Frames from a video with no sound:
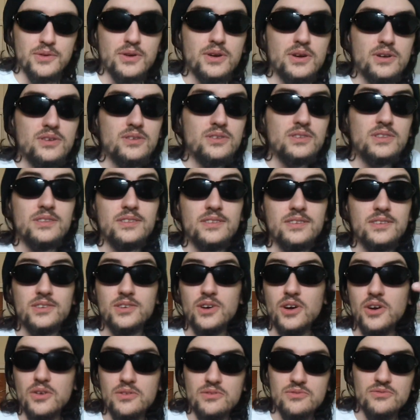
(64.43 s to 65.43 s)
so
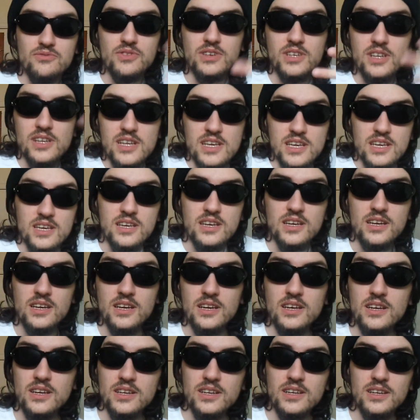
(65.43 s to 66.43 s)
I can't really
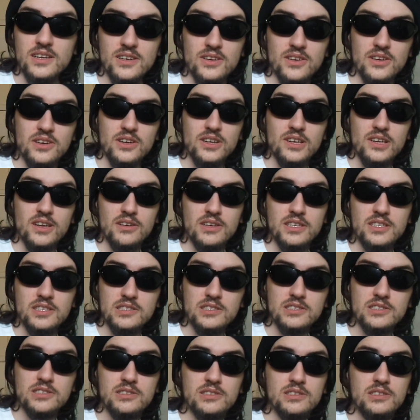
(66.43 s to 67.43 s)
look at
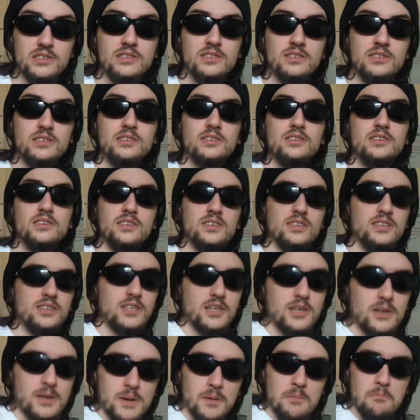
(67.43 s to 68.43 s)
lights.
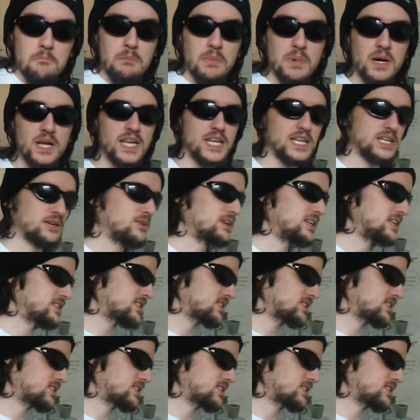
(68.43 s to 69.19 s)
But anyway,